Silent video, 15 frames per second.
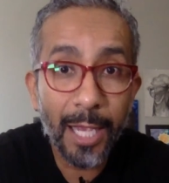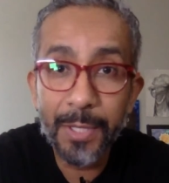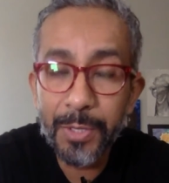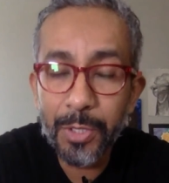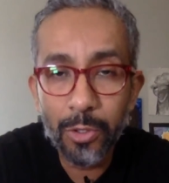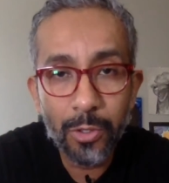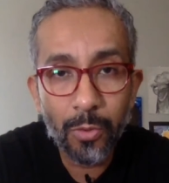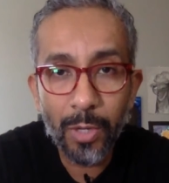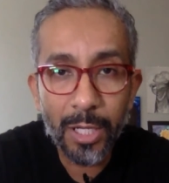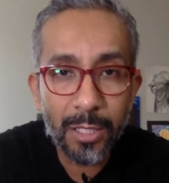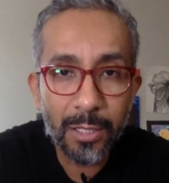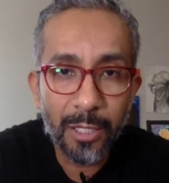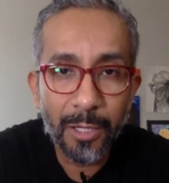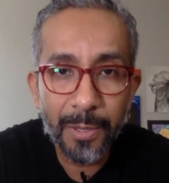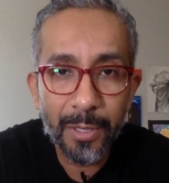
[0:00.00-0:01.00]
answer
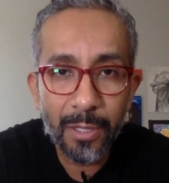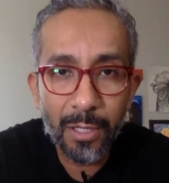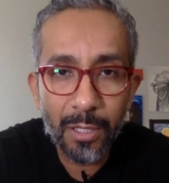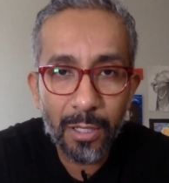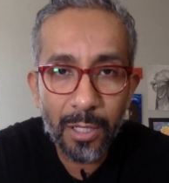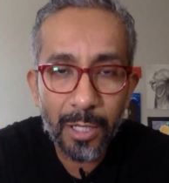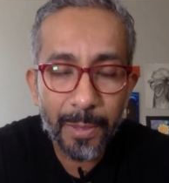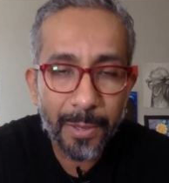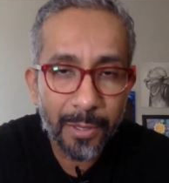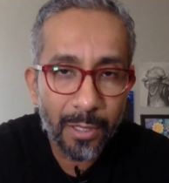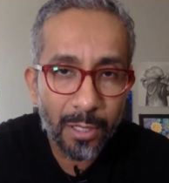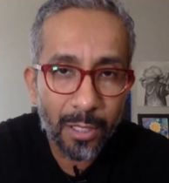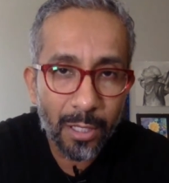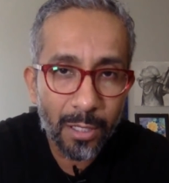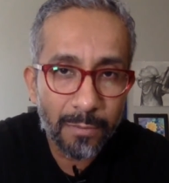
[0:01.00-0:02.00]
directly on
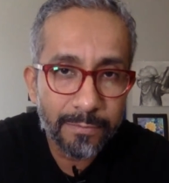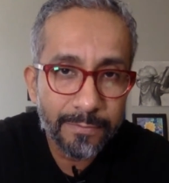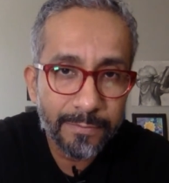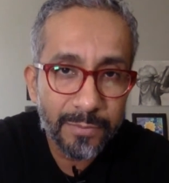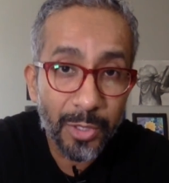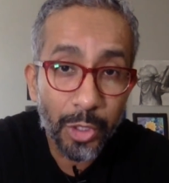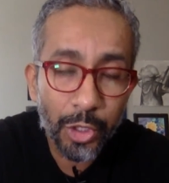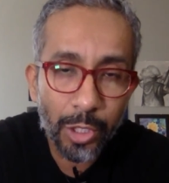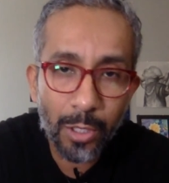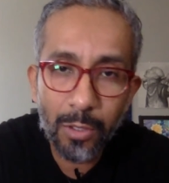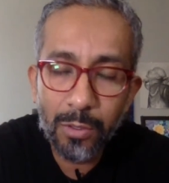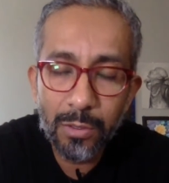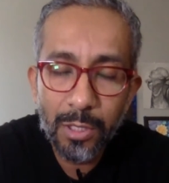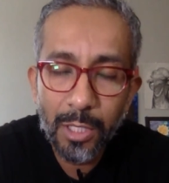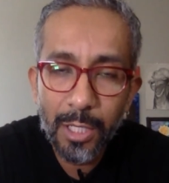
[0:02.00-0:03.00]
the
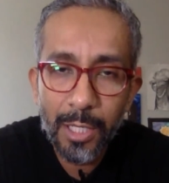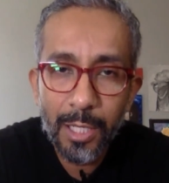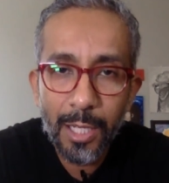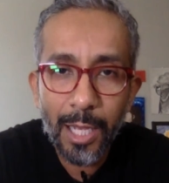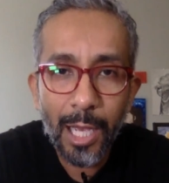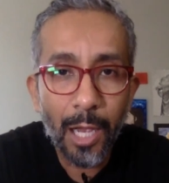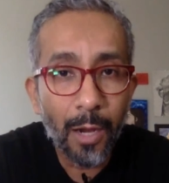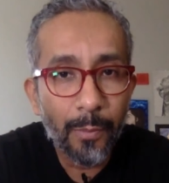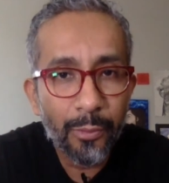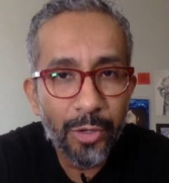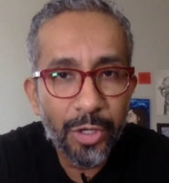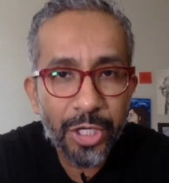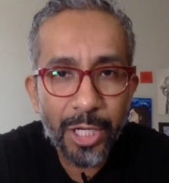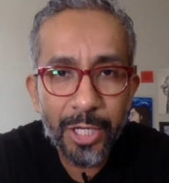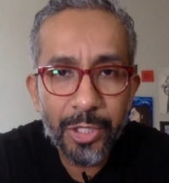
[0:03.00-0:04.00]
show. I
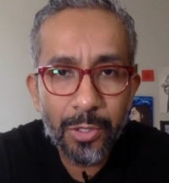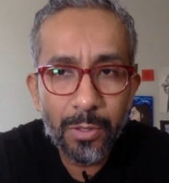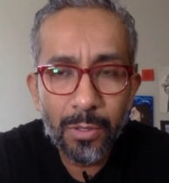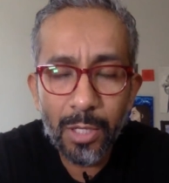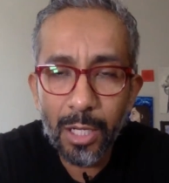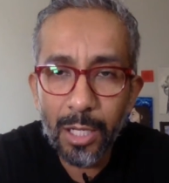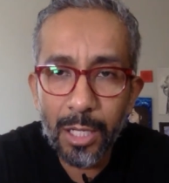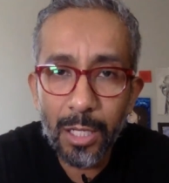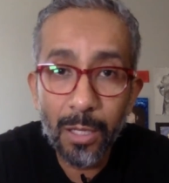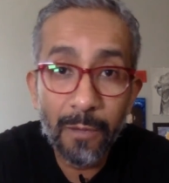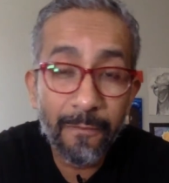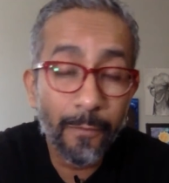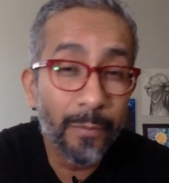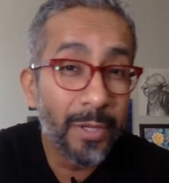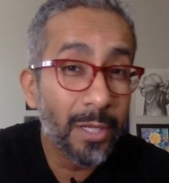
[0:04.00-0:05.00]
appreciate you.
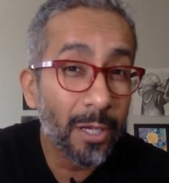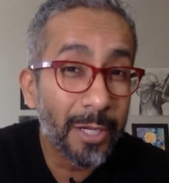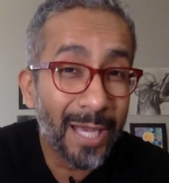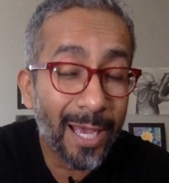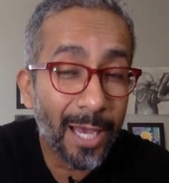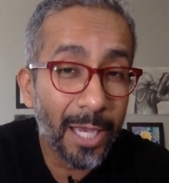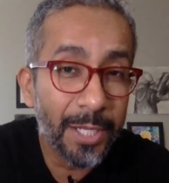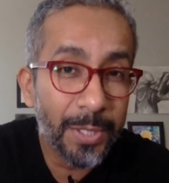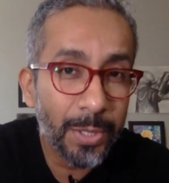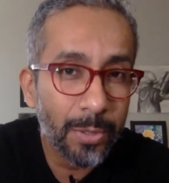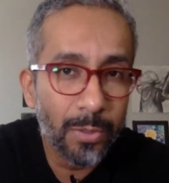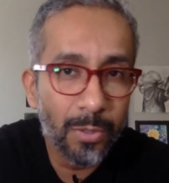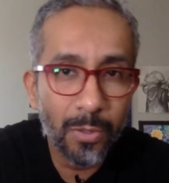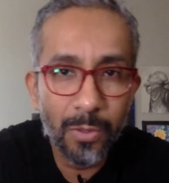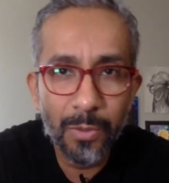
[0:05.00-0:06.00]
Look for me on
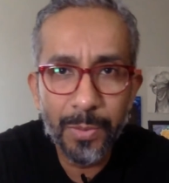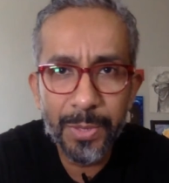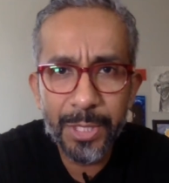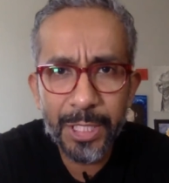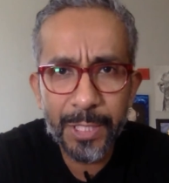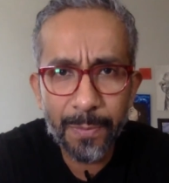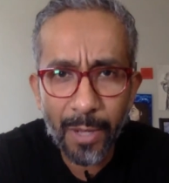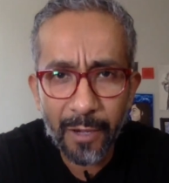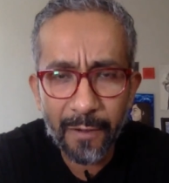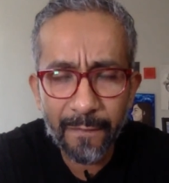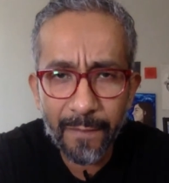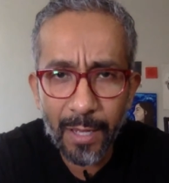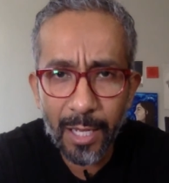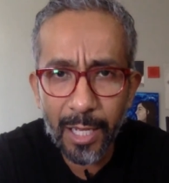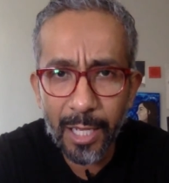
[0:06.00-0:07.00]
iTunes,
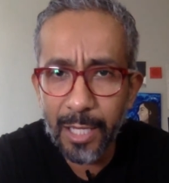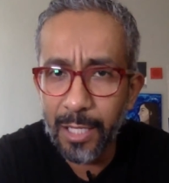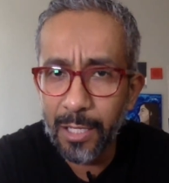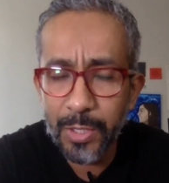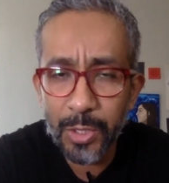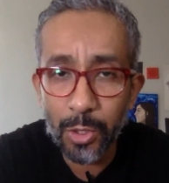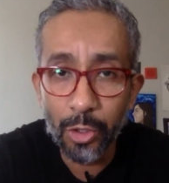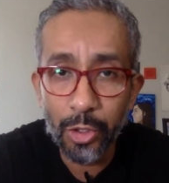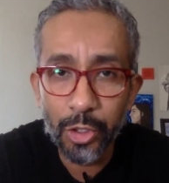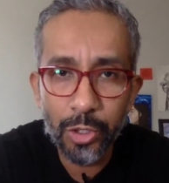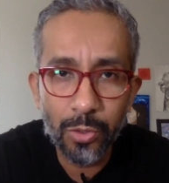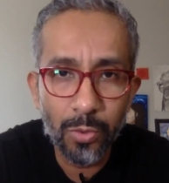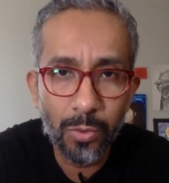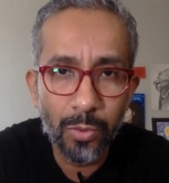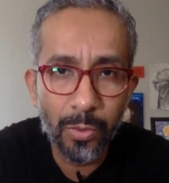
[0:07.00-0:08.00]
Spotify, search
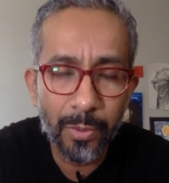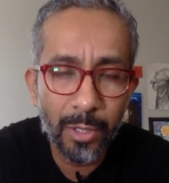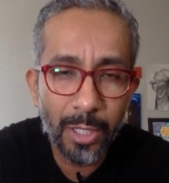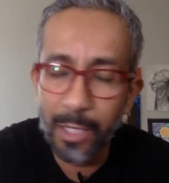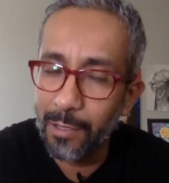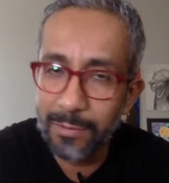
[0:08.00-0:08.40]
Google.